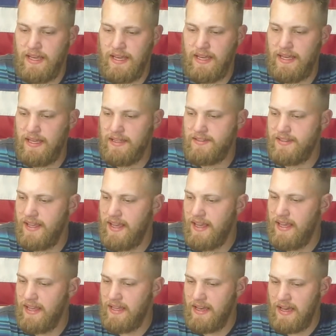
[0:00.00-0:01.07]
It is
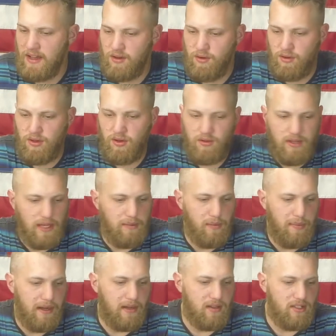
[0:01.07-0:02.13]
a cool little double
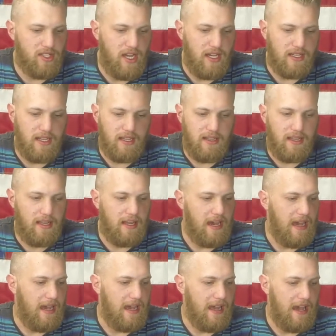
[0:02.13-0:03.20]
barrel shotgun that
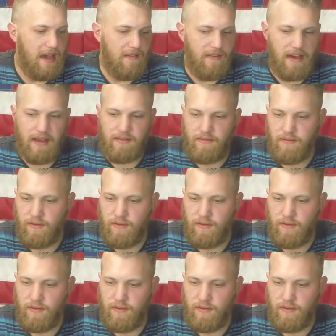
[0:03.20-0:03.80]
I have had